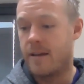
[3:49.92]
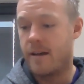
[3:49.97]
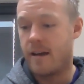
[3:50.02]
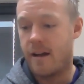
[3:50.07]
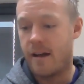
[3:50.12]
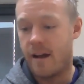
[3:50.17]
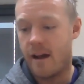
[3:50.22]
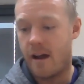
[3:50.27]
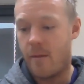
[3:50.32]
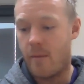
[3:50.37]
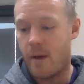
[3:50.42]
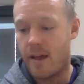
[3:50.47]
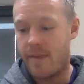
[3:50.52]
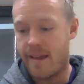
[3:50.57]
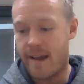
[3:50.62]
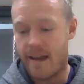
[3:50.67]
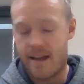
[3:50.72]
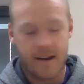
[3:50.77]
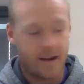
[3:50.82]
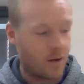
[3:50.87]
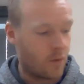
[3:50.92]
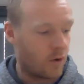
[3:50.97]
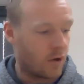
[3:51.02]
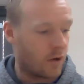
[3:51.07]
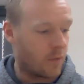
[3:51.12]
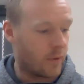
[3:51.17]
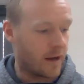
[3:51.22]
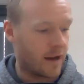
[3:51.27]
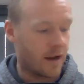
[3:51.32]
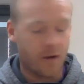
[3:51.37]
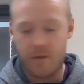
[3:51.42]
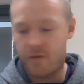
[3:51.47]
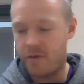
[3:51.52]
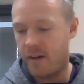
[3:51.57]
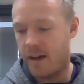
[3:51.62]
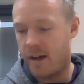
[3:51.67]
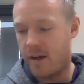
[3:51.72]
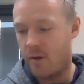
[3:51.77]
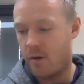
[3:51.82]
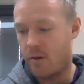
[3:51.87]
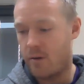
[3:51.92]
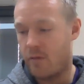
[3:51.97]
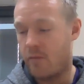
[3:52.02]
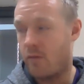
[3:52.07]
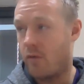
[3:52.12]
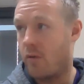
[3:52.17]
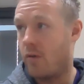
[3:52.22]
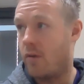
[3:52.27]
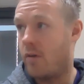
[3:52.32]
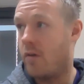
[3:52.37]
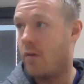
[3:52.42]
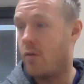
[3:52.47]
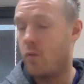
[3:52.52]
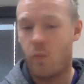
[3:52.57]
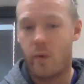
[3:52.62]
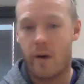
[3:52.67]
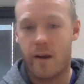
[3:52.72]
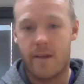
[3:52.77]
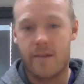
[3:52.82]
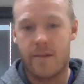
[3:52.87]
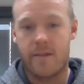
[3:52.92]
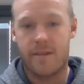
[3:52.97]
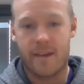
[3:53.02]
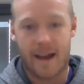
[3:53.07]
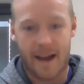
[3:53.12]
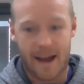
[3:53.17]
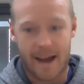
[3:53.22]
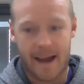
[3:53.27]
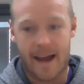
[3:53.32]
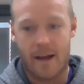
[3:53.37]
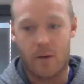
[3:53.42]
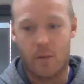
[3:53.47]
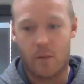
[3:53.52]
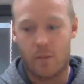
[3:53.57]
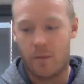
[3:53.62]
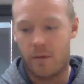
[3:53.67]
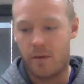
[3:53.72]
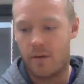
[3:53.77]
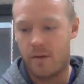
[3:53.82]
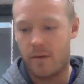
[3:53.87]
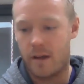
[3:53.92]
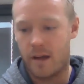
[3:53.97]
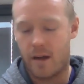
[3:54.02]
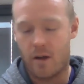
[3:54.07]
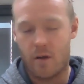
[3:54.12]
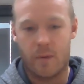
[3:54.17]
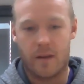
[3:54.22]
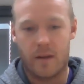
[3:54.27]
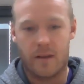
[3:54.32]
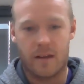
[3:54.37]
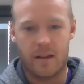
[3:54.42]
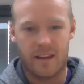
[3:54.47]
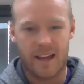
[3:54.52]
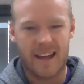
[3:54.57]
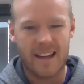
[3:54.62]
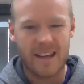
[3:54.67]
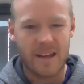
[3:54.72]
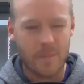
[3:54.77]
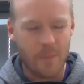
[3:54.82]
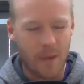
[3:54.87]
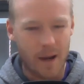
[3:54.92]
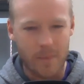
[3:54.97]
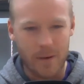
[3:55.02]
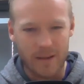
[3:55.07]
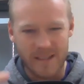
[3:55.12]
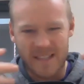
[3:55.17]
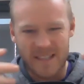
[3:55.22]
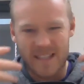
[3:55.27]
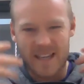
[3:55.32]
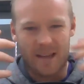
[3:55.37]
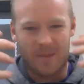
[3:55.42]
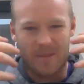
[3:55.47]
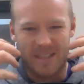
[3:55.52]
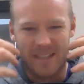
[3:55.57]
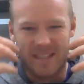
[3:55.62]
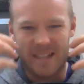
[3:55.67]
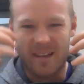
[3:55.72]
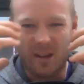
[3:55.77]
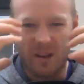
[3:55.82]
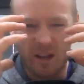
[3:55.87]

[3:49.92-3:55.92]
And then I will be out on a run with the hound. And it'll be like, you might be able to tell I'm still a